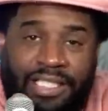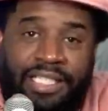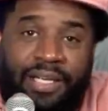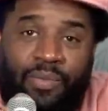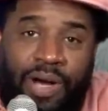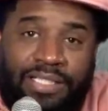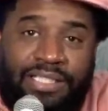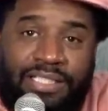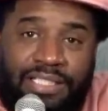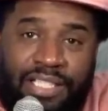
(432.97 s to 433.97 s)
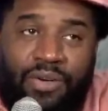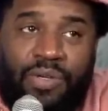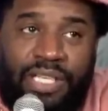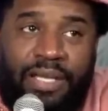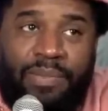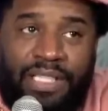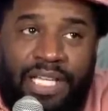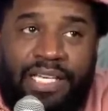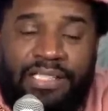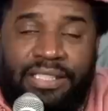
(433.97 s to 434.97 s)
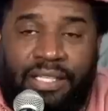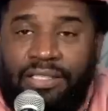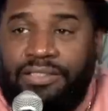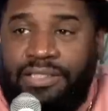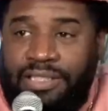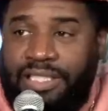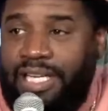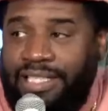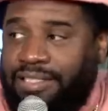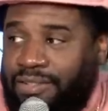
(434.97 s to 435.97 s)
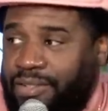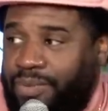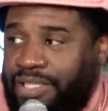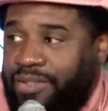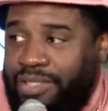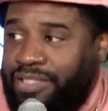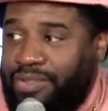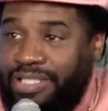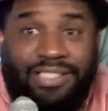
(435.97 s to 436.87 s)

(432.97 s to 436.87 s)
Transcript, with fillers: Then they watch the show and they be like, oh shit, I ain't the only one going